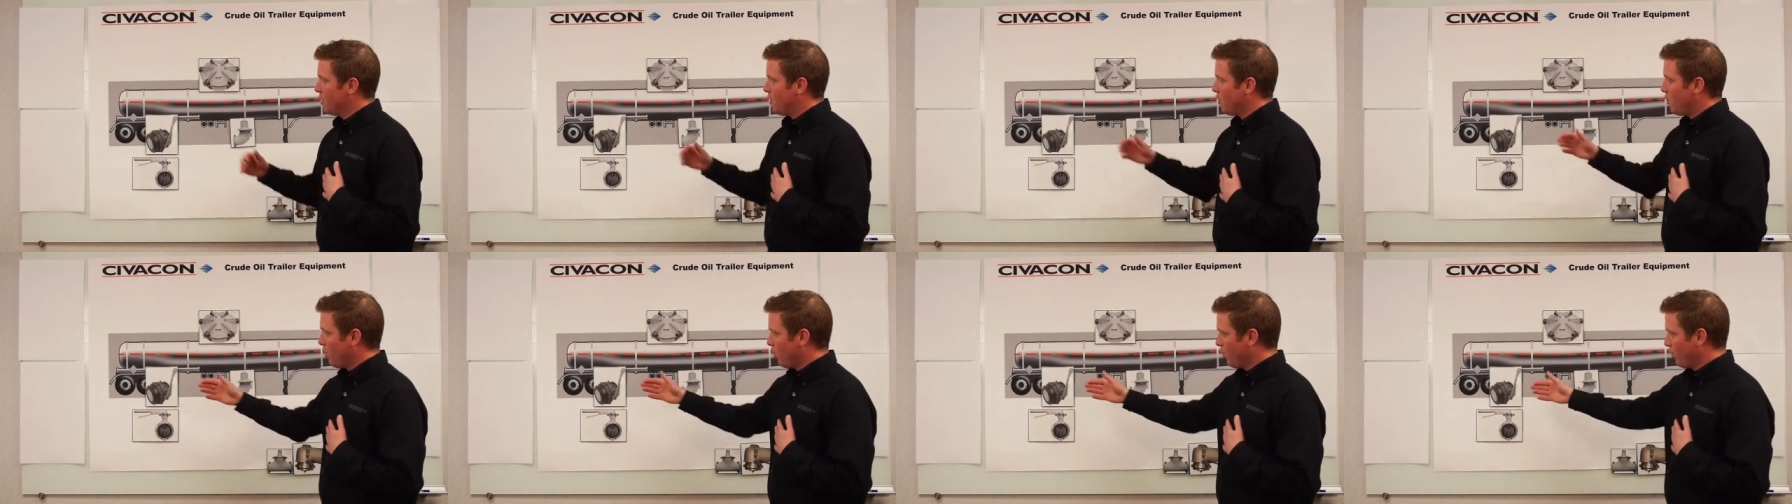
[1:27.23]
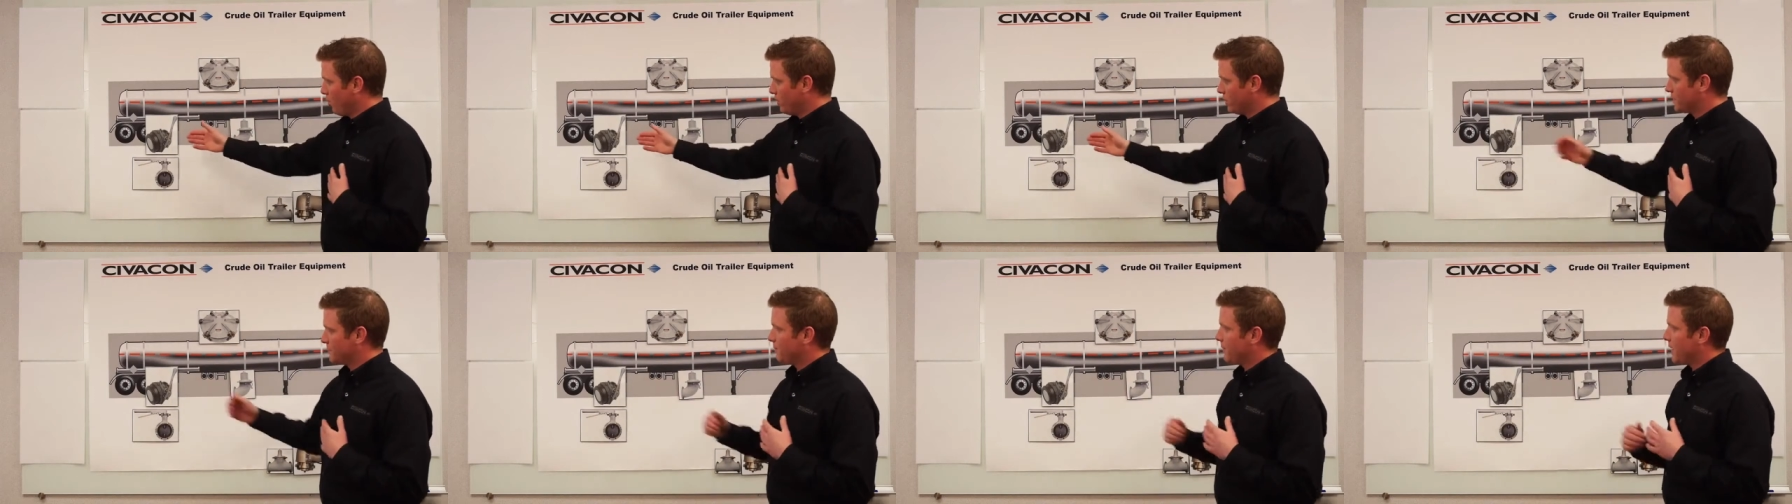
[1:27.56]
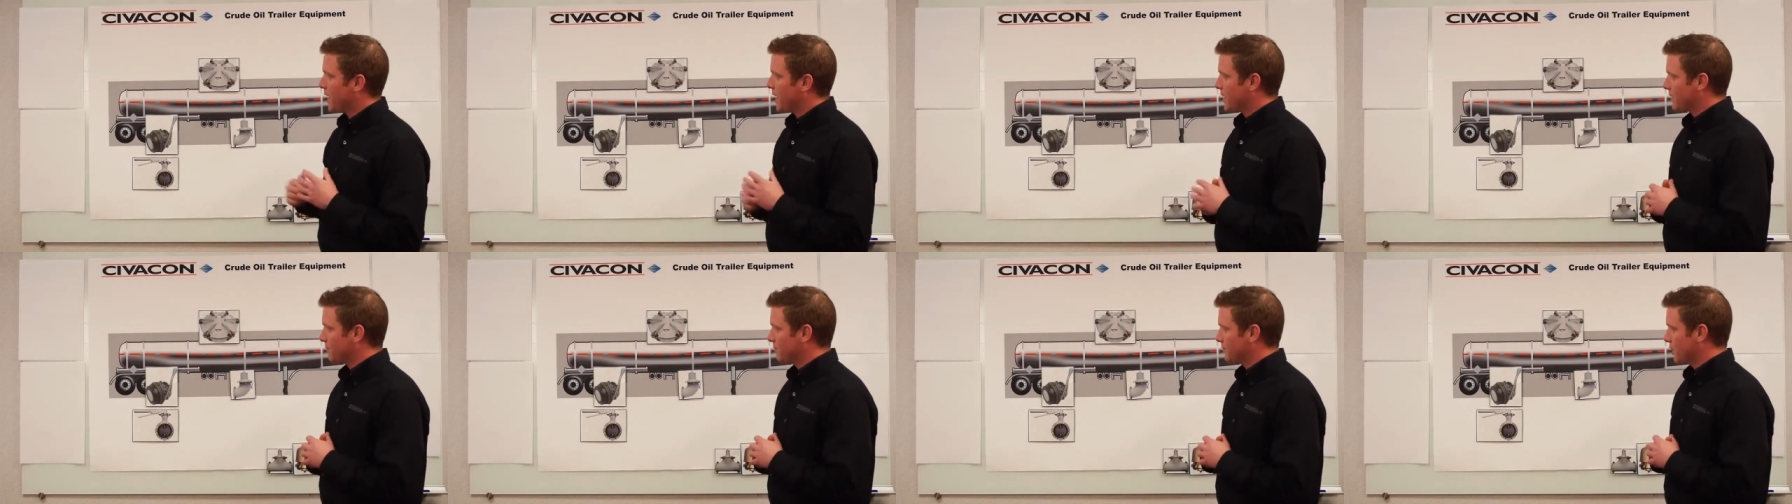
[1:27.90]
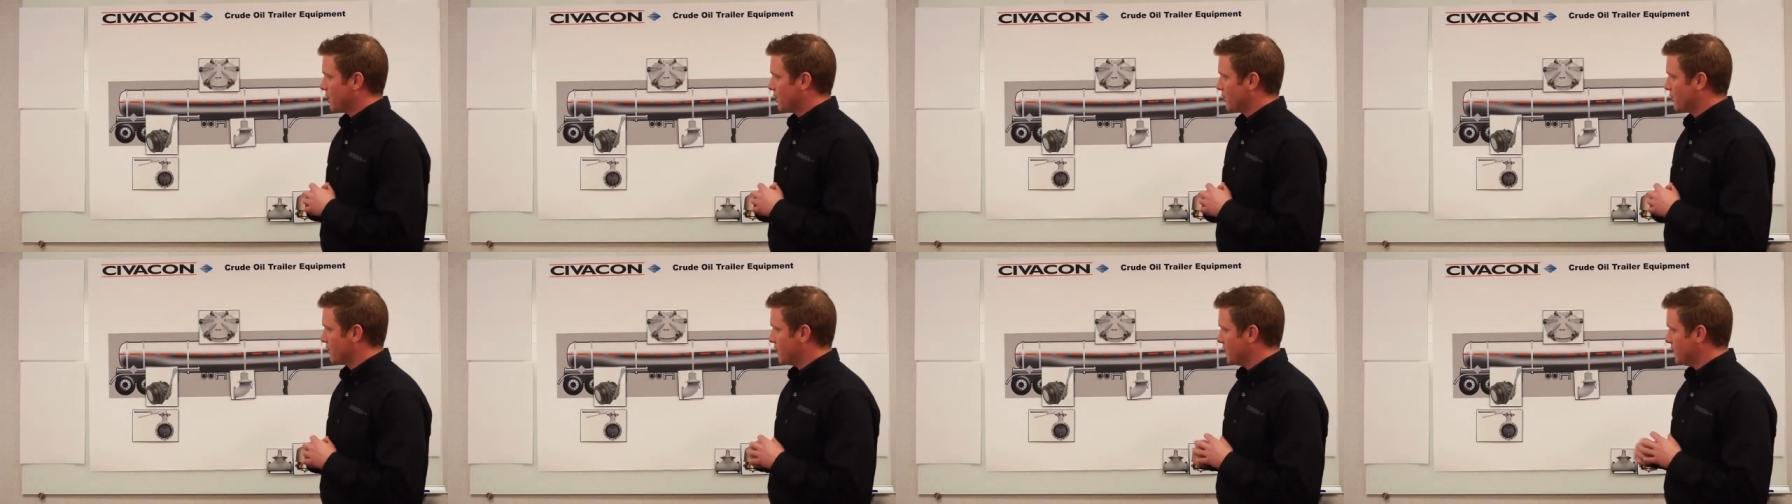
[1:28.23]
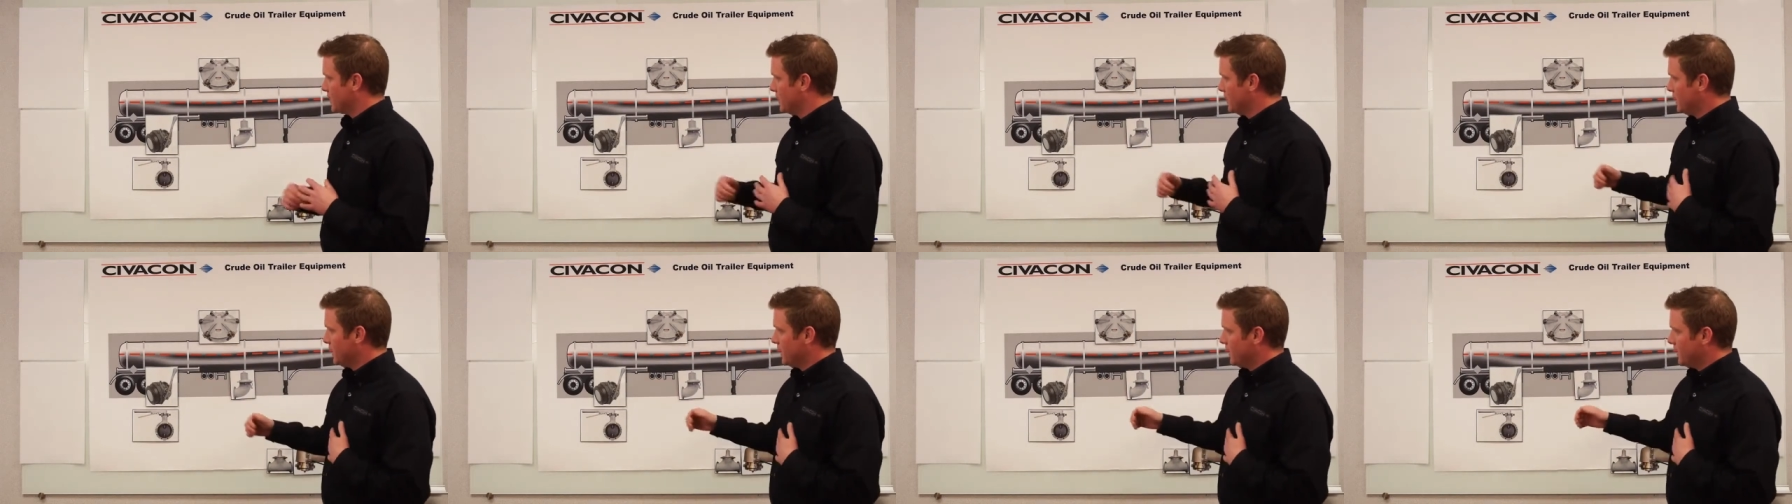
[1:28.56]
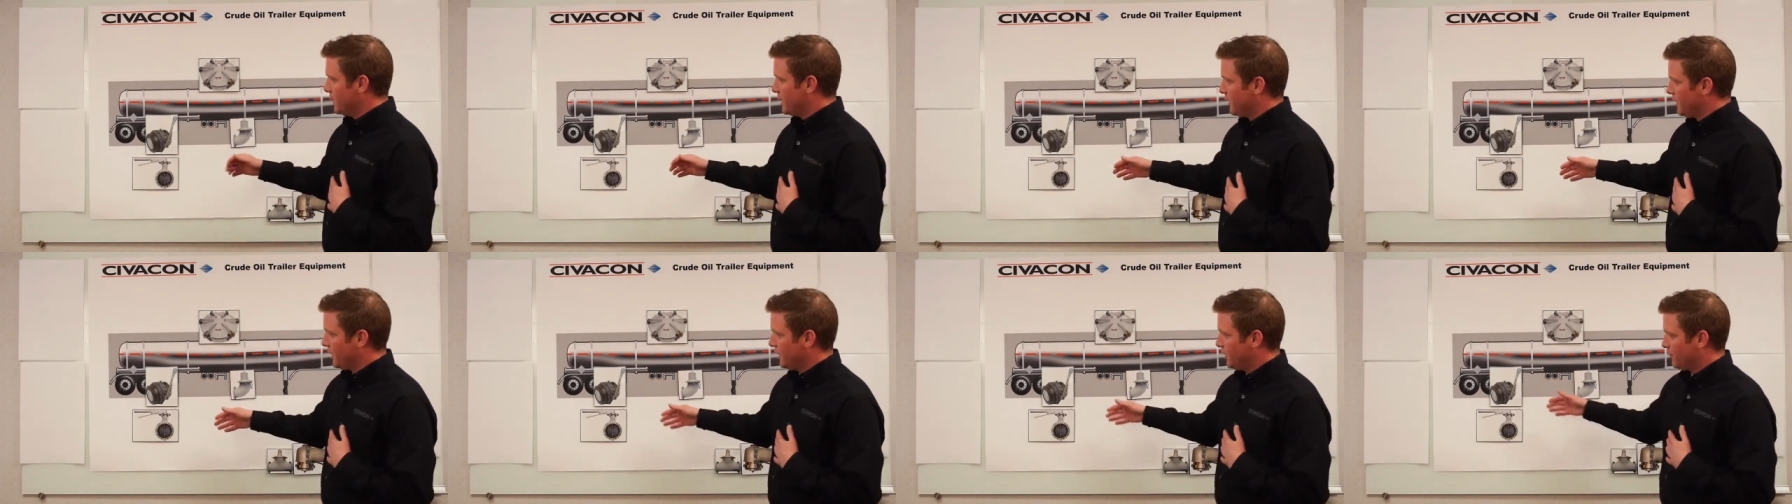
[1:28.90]
or it's bottom loaded
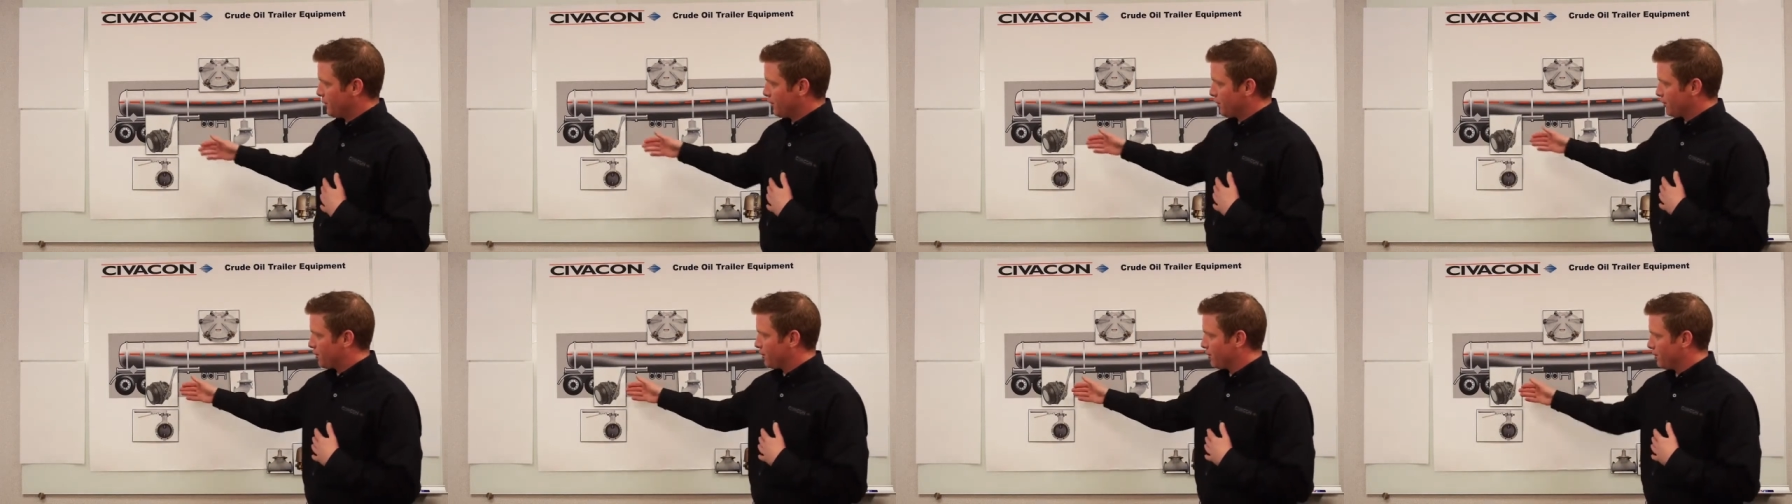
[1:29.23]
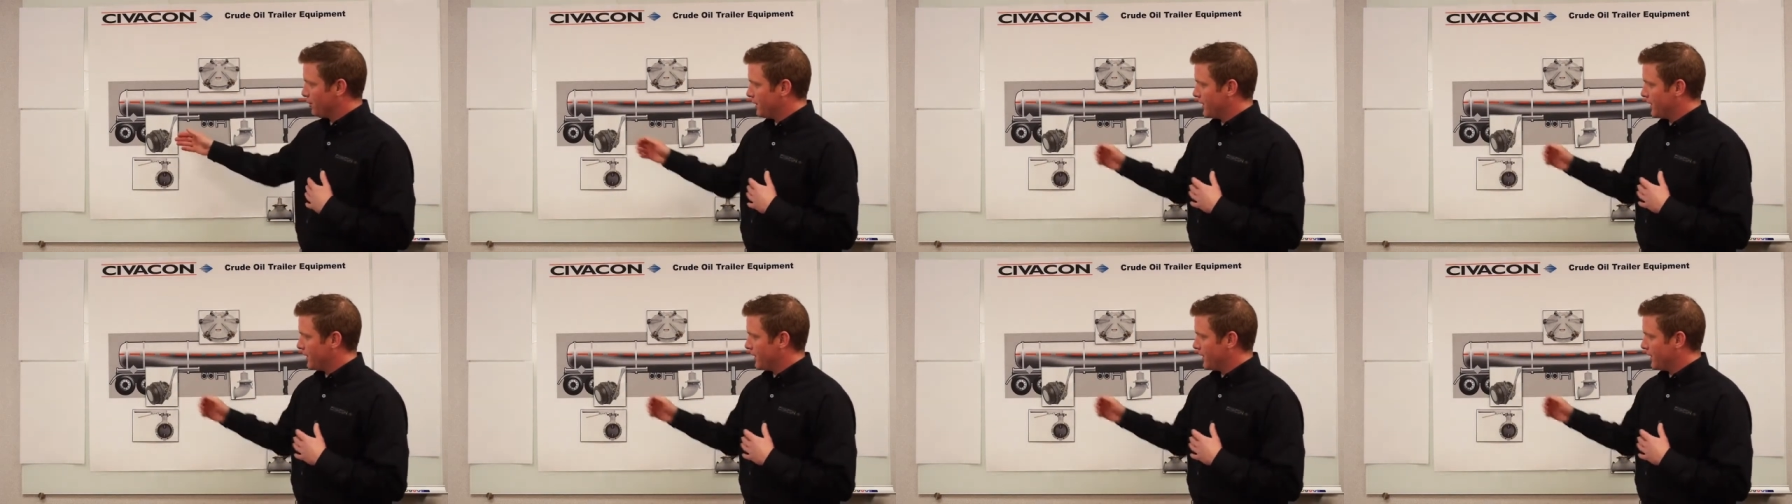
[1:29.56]
either through